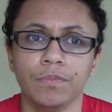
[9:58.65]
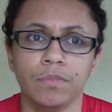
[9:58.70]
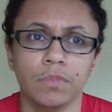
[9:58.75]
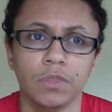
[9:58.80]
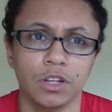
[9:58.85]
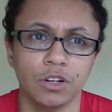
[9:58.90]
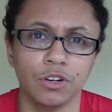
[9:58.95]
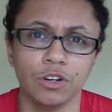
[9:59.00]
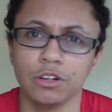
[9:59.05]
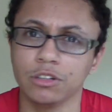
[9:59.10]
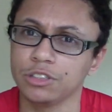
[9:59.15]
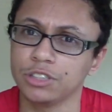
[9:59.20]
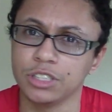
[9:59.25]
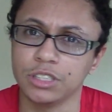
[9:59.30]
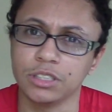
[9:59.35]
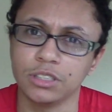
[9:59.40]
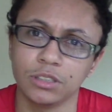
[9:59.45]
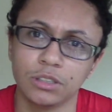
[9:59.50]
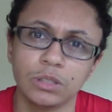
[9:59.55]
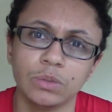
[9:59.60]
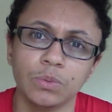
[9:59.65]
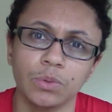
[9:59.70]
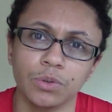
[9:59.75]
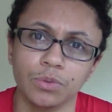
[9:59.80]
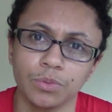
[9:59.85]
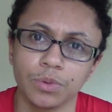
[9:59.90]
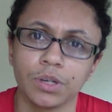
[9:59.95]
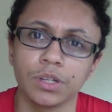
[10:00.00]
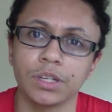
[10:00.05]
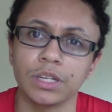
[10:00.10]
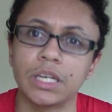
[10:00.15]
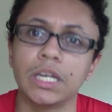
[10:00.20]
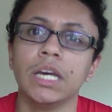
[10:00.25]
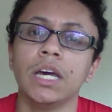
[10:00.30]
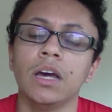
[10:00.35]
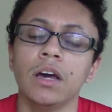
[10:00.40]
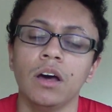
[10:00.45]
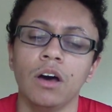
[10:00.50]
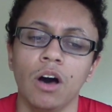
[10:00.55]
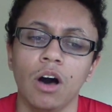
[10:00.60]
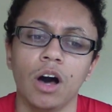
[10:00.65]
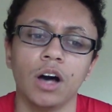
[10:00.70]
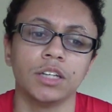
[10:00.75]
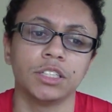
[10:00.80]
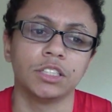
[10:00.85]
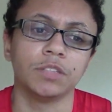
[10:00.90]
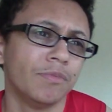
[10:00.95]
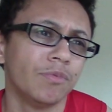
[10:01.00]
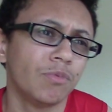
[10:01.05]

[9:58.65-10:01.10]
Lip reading: the nurses were really awesome.